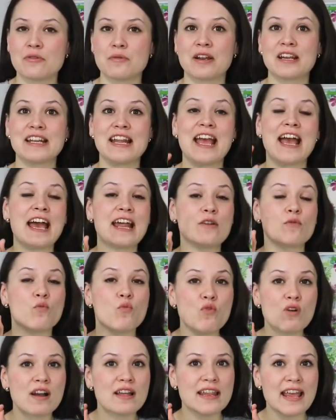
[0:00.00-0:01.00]
we're going to add
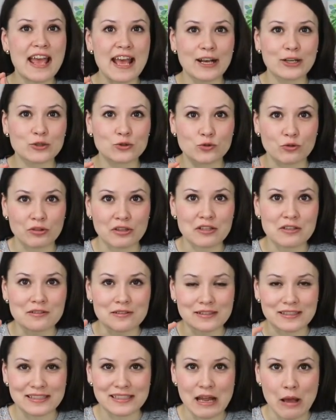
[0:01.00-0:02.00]
one extra
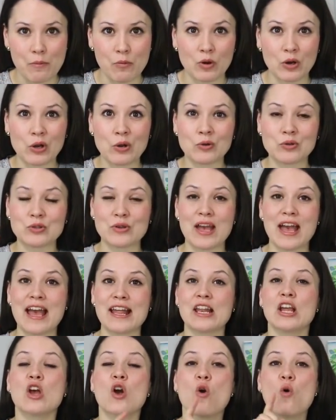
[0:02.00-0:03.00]
little step we're going to
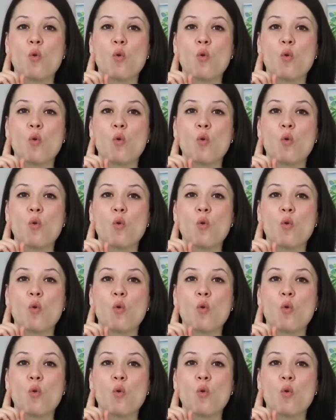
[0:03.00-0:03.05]
add